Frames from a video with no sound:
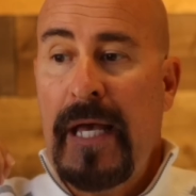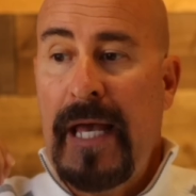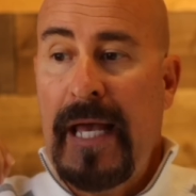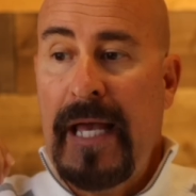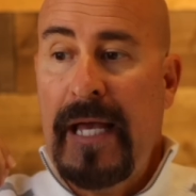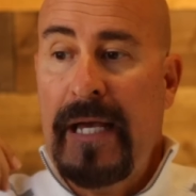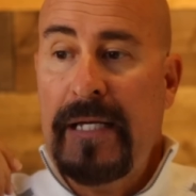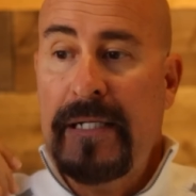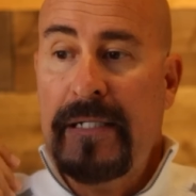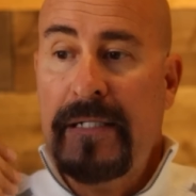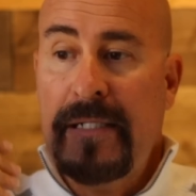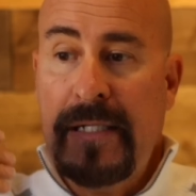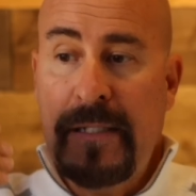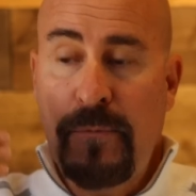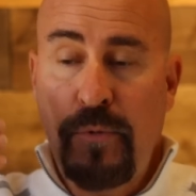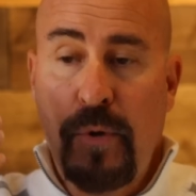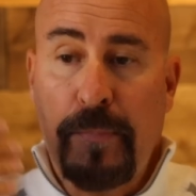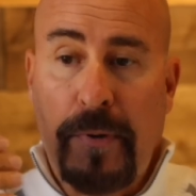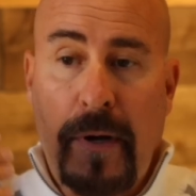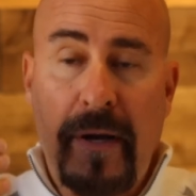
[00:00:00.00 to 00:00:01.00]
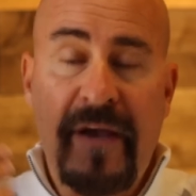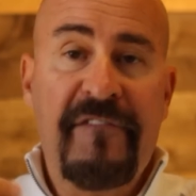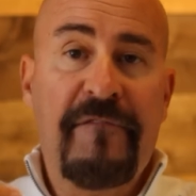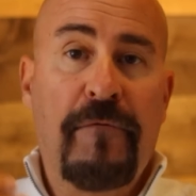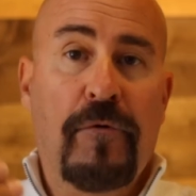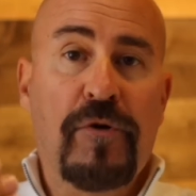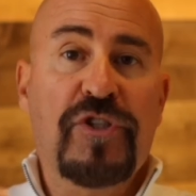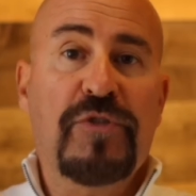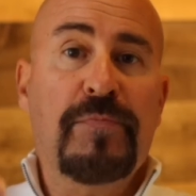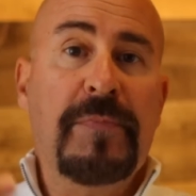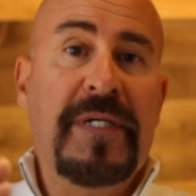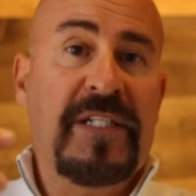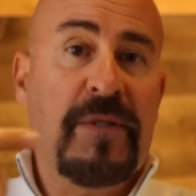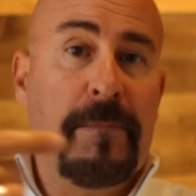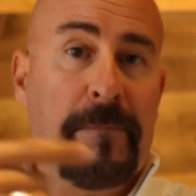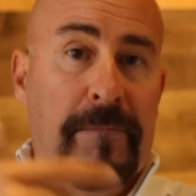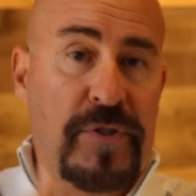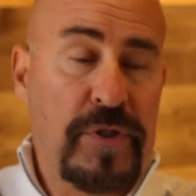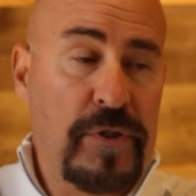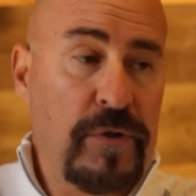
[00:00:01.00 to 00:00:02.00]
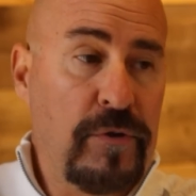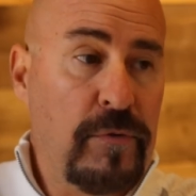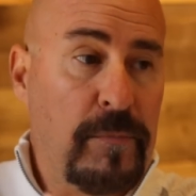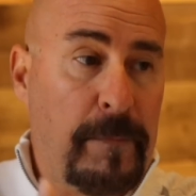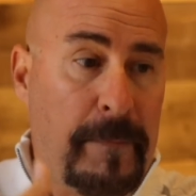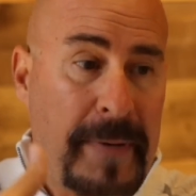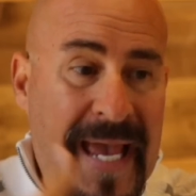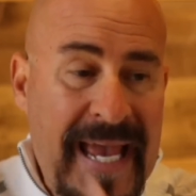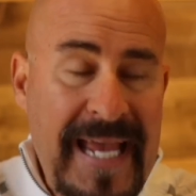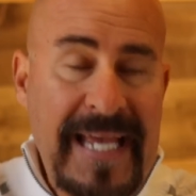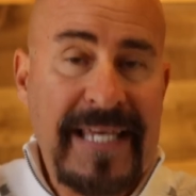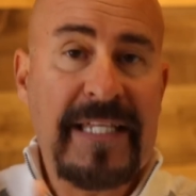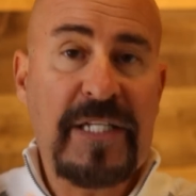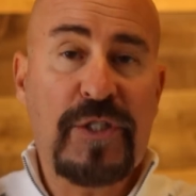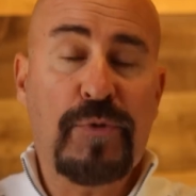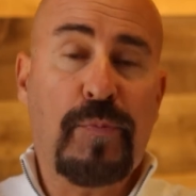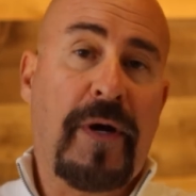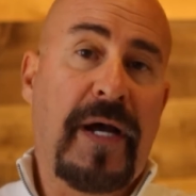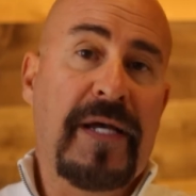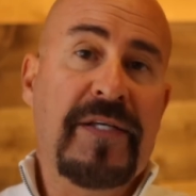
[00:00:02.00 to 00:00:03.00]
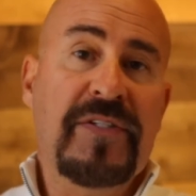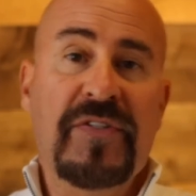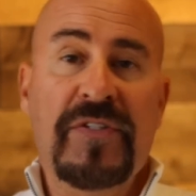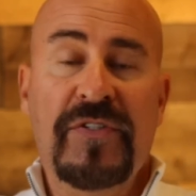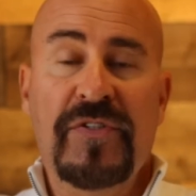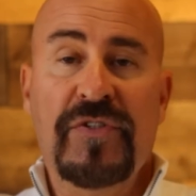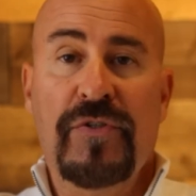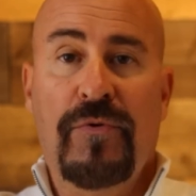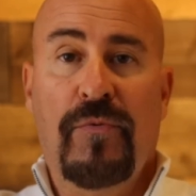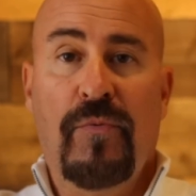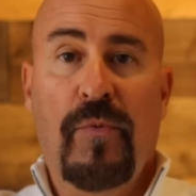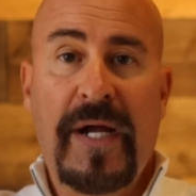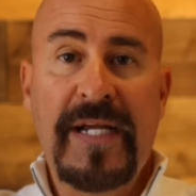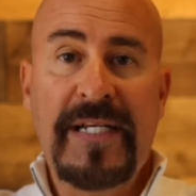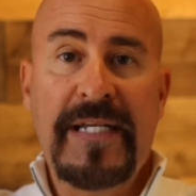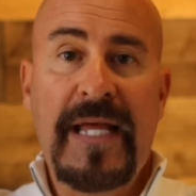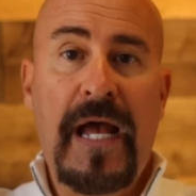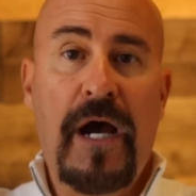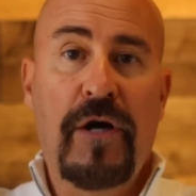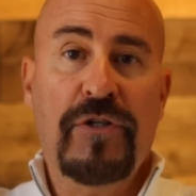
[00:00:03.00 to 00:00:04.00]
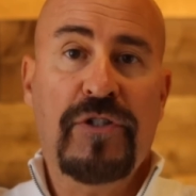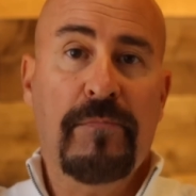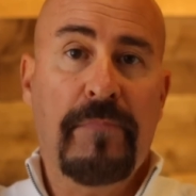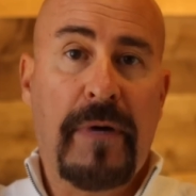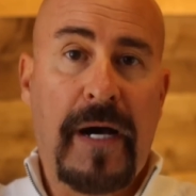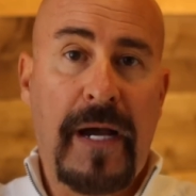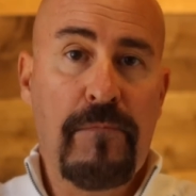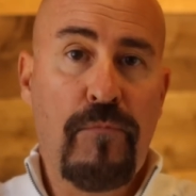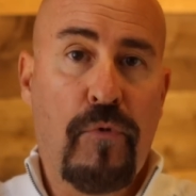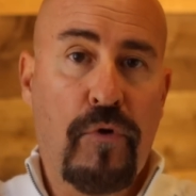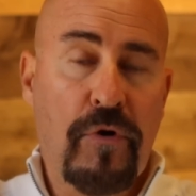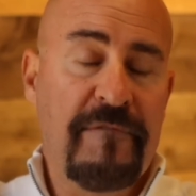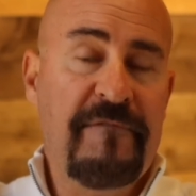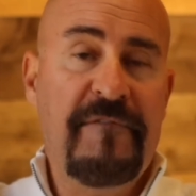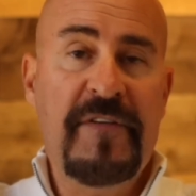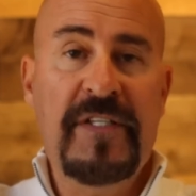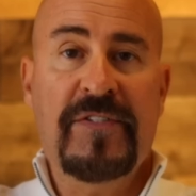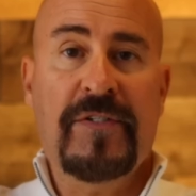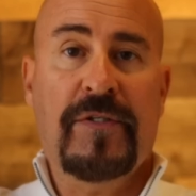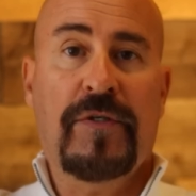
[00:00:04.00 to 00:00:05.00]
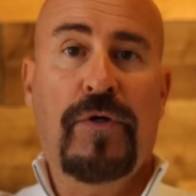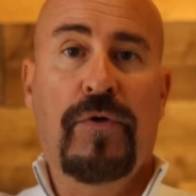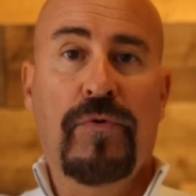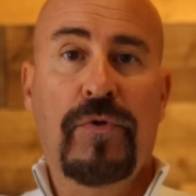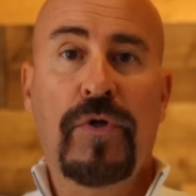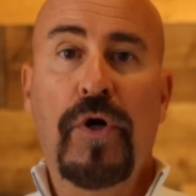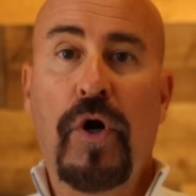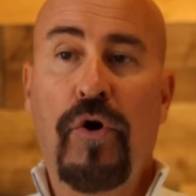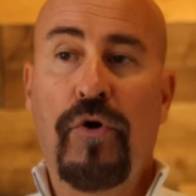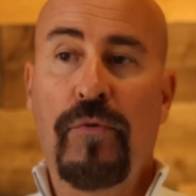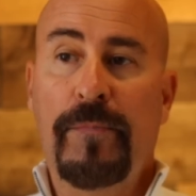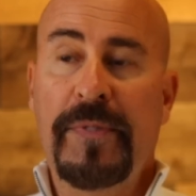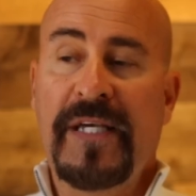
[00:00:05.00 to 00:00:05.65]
And it will probably force me to pay these prices right now to buy more physical gold,